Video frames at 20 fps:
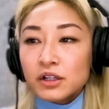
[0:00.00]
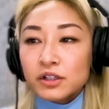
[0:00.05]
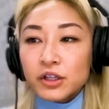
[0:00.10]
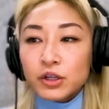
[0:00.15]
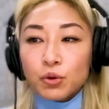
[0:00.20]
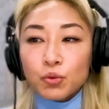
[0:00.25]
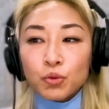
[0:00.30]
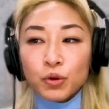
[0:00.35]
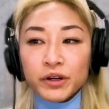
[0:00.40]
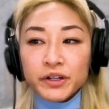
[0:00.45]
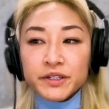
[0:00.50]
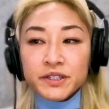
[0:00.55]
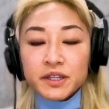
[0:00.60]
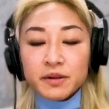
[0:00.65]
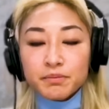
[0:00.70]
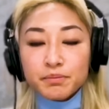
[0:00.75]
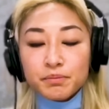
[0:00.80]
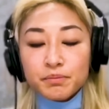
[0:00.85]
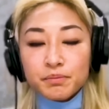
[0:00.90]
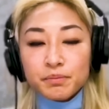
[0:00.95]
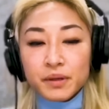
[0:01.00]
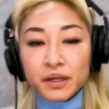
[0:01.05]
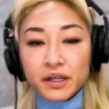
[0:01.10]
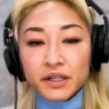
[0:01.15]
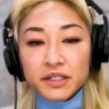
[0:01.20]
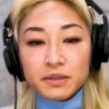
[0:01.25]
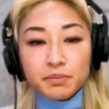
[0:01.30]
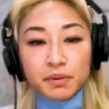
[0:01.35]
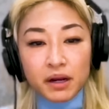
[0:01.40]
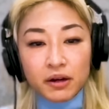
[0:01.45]
Like, what is the
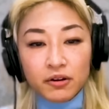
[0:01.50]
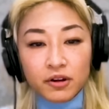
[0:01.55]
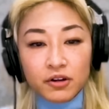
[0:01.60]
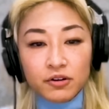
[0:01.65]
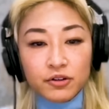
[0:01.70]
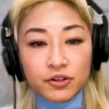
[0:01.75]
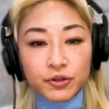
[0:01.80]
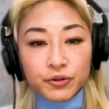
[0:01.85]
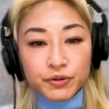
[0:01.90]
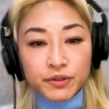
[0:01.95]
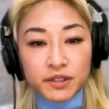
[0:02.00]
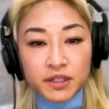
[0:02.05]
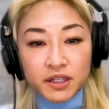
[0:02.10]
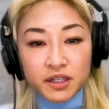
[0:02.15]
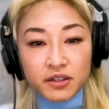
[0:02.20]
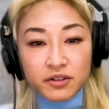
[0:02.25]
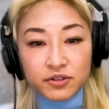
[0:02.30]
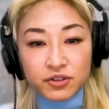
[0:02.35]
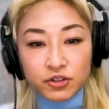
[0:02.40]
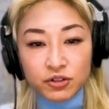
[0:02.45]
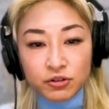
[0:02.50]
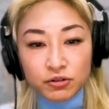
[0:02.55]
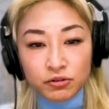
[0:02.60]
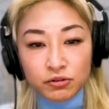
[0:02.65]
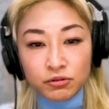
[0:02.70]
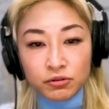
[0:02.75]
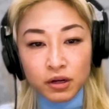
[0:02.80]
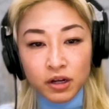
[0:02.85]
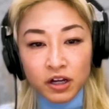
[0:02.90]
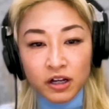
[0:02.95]
biggest barrier you see
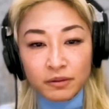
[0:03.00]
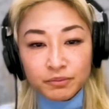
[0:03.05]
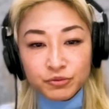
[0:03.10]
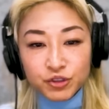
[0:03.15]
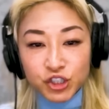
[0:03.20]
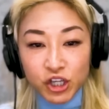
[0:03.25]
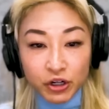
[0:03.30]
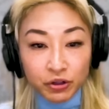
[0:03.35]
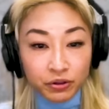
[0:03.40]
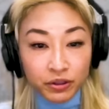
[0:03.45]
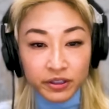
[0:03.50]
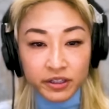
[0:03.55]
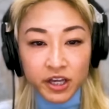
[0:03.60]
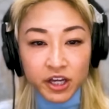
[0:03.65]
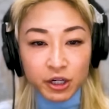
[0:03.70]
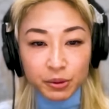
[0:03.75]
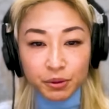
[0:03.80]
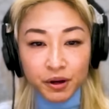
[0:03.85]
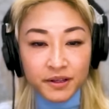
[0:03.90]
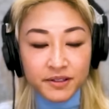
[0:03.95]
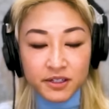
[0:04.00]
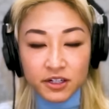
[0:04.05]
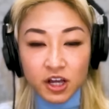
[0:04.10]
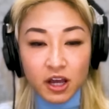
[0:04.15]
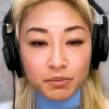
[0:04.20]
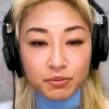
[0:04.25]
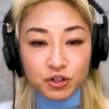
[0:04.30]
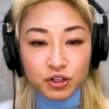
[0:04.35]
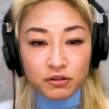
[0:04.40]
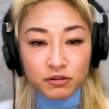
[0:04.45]
to generally enterprise
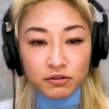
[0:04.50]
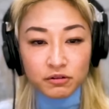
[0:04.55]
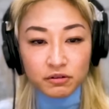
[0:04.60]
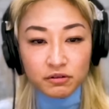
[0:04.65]
adoption?